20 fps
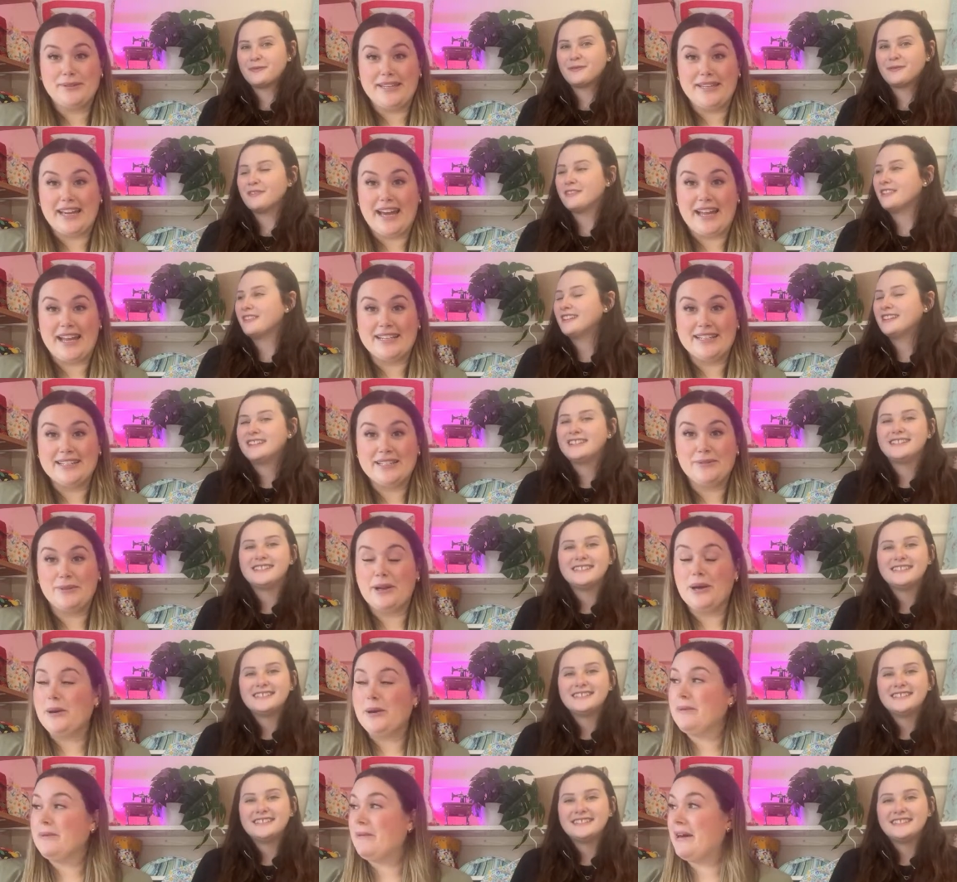Speaker 1: weekend. We
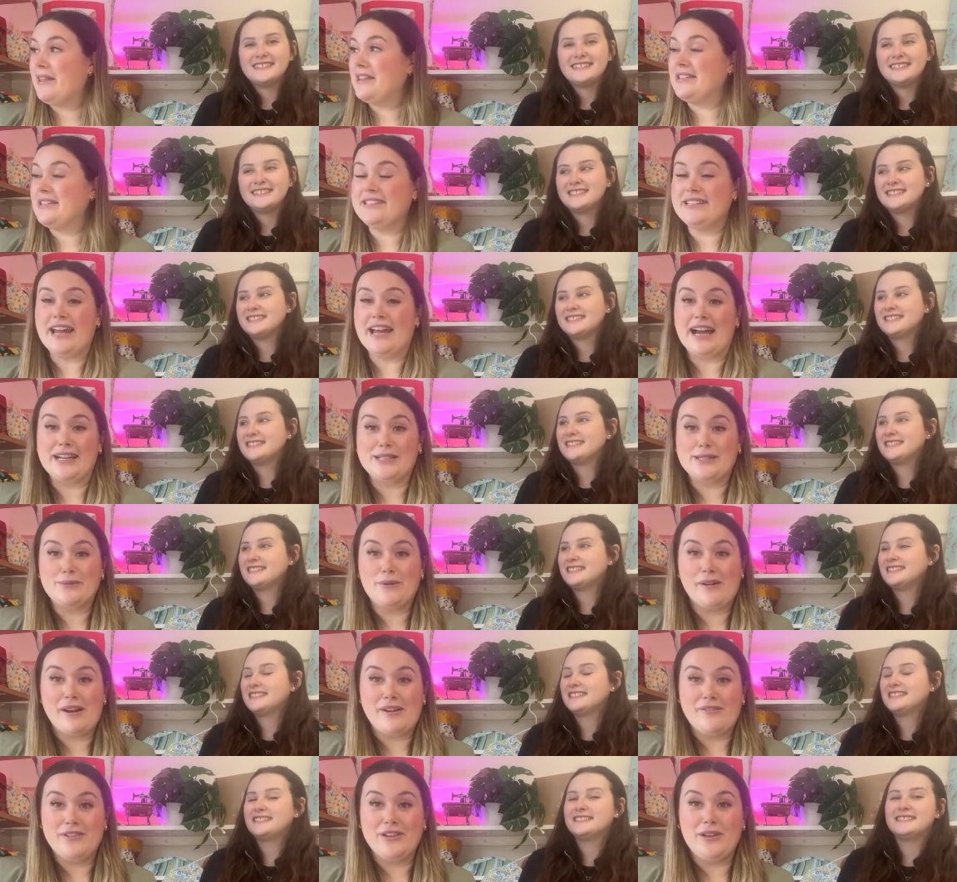hope the weather's nice
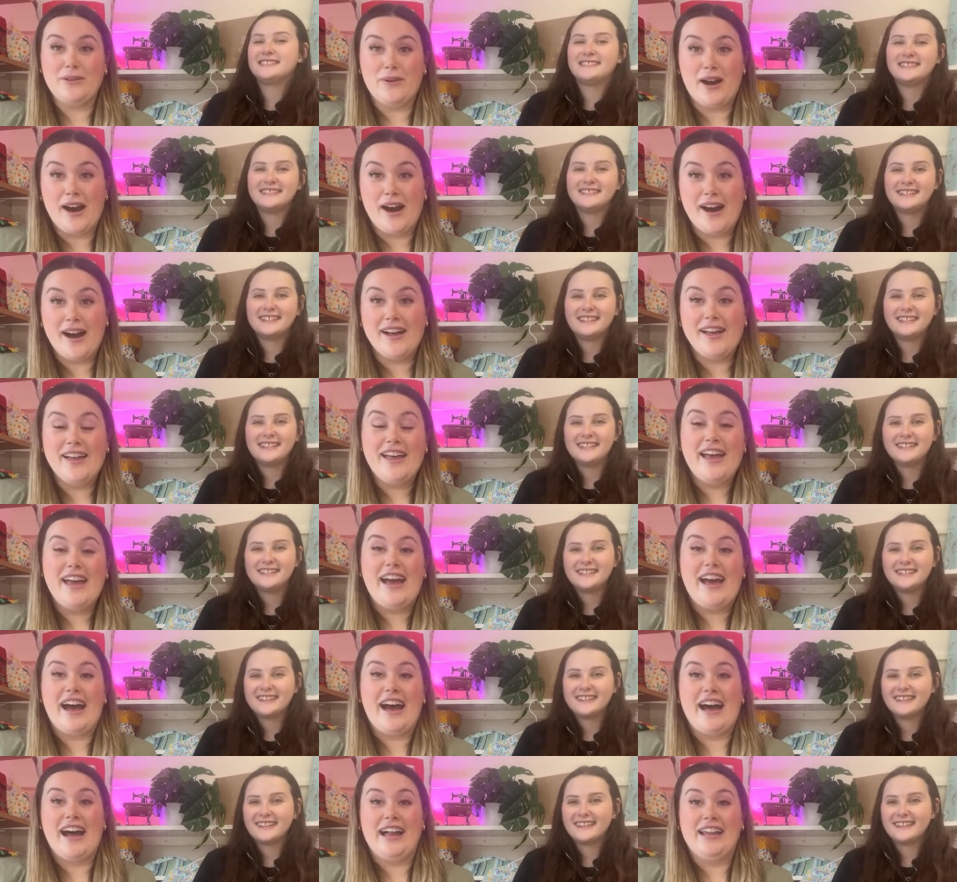wherever you are
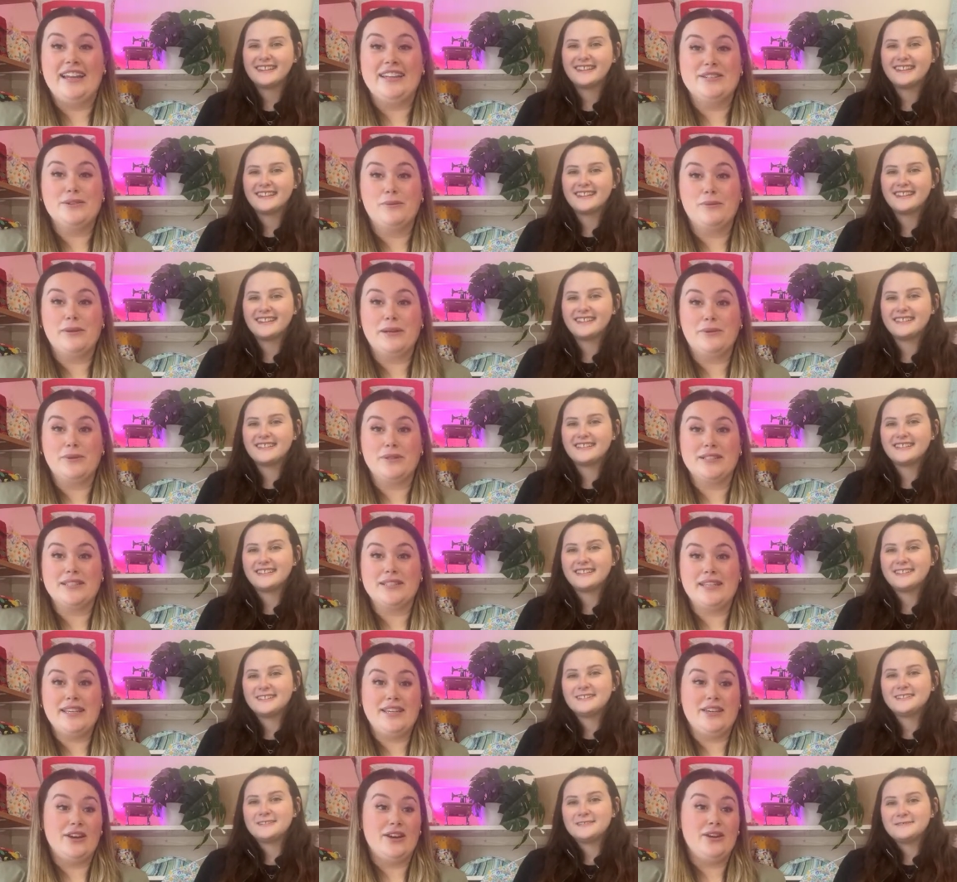and we will
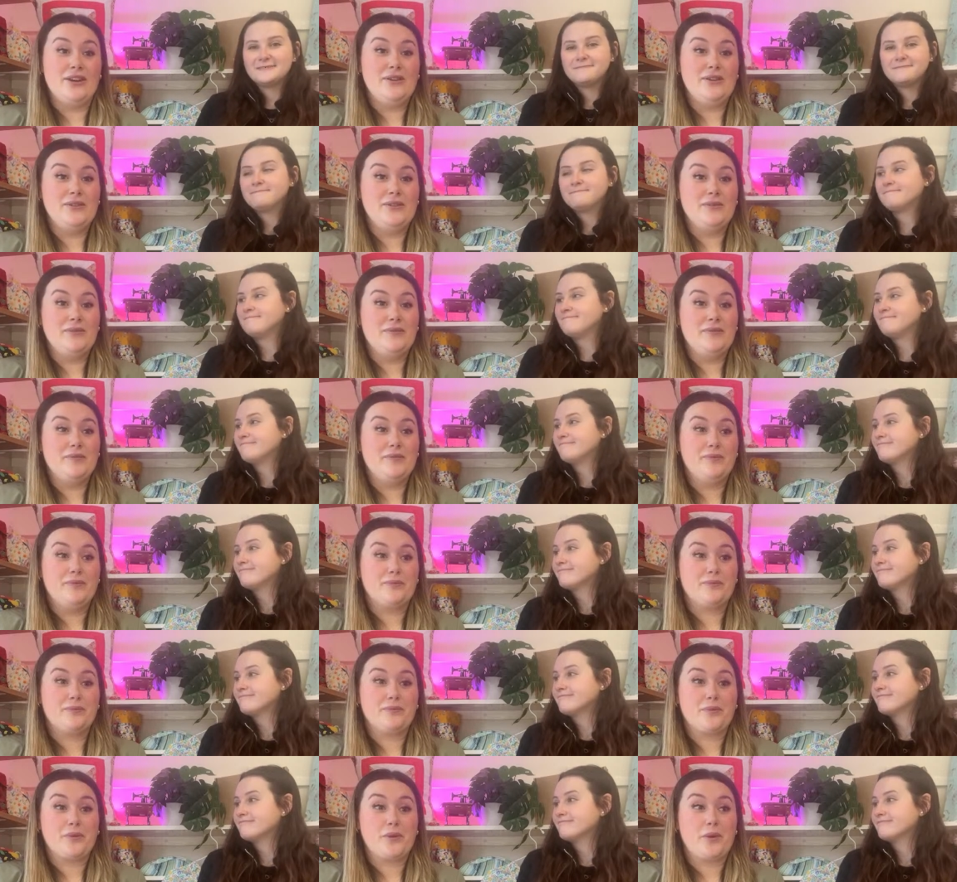see you.
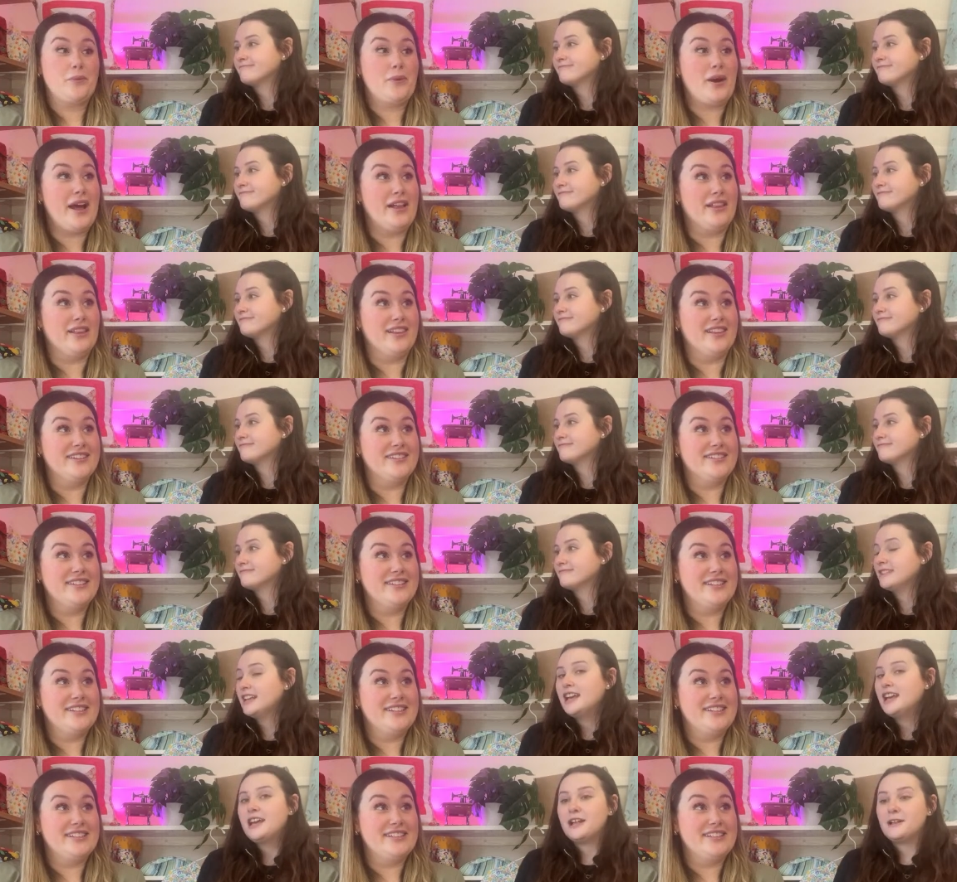Well,
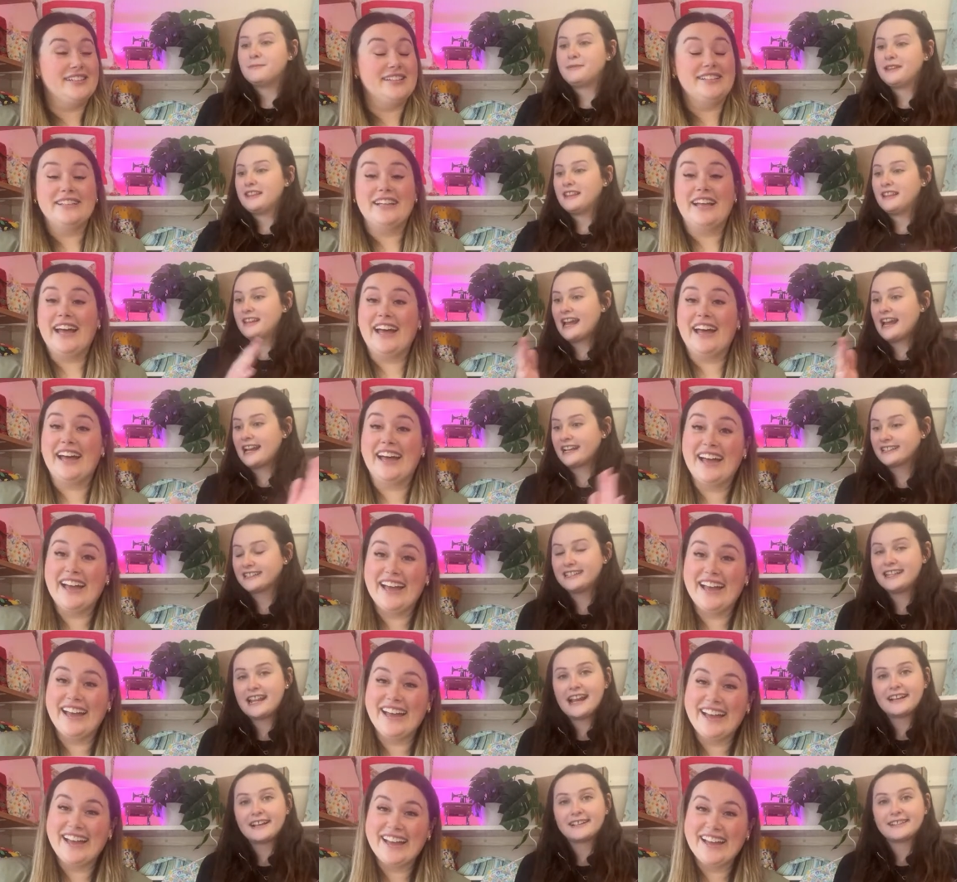it'll be the next
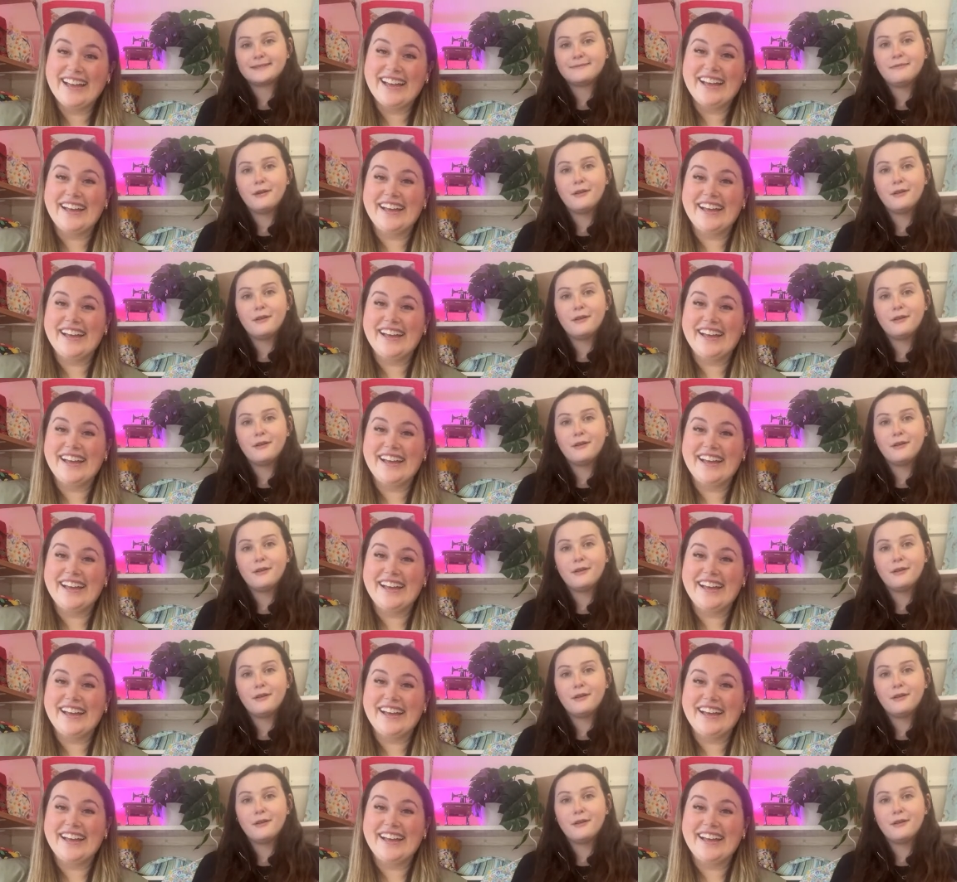next